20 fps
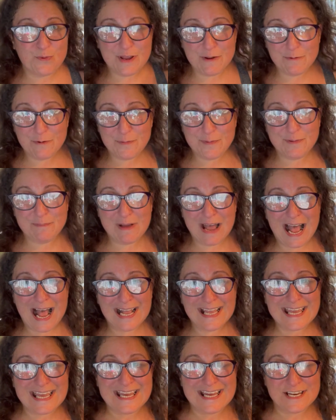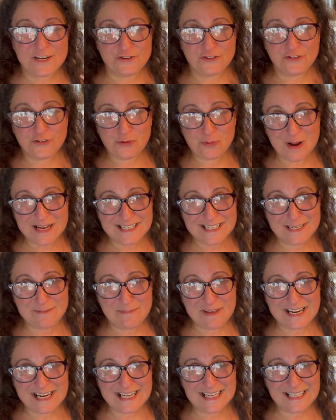we will be back in 20
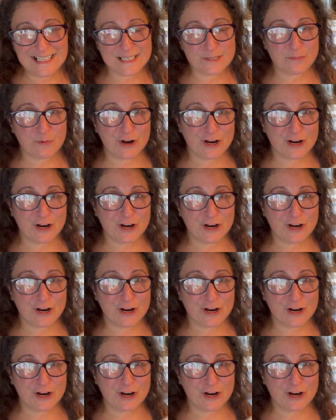minutes.